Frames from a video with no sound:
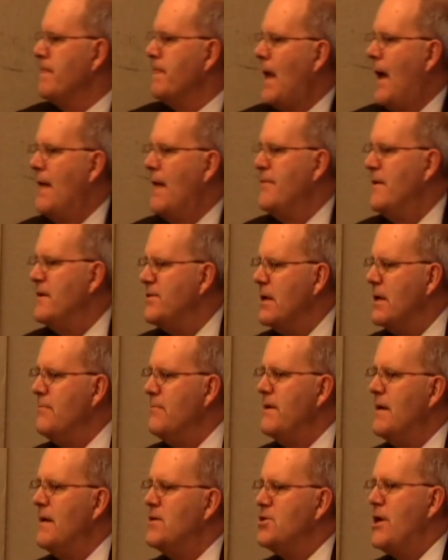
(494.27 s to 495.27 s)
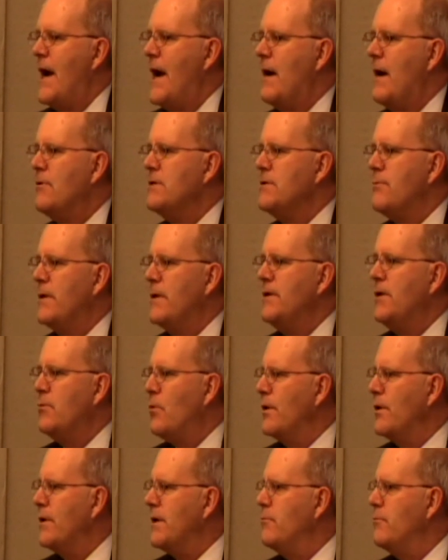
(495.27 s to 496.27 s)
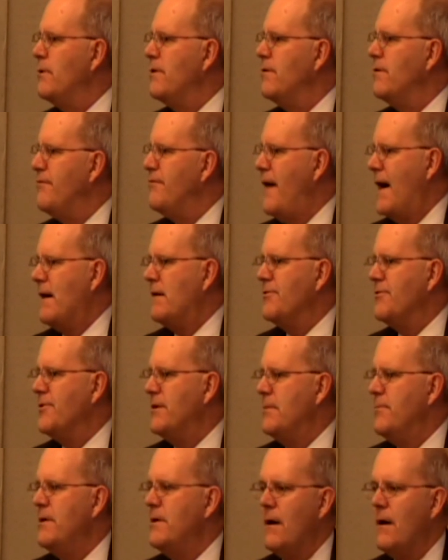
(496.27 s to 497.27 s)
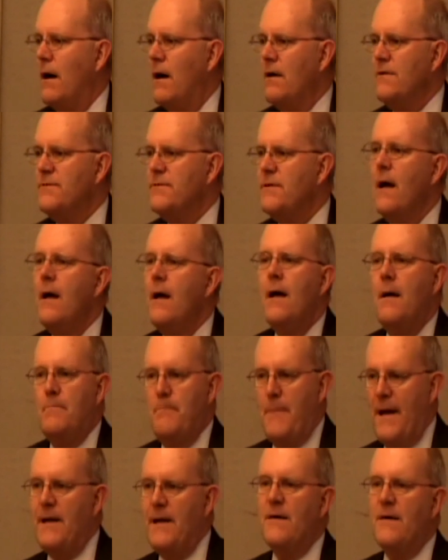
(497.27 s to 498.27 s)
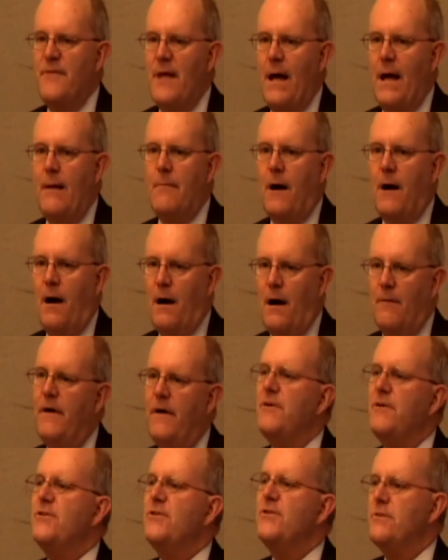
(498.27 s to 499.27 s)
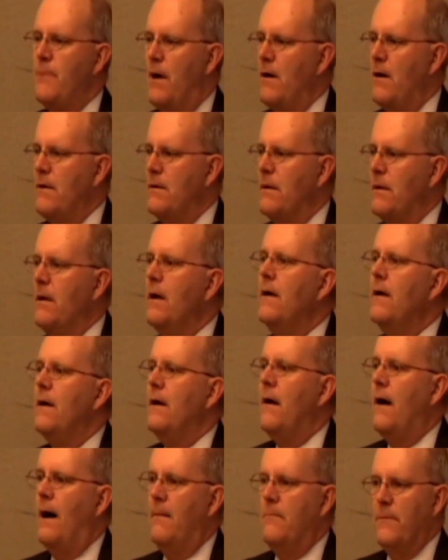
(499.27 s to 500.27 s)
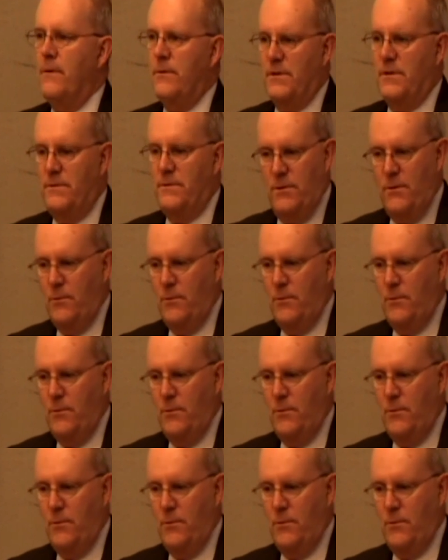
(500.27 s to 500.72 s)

And this can be a challenge when you're working with your faculty because many of them are very smart, um,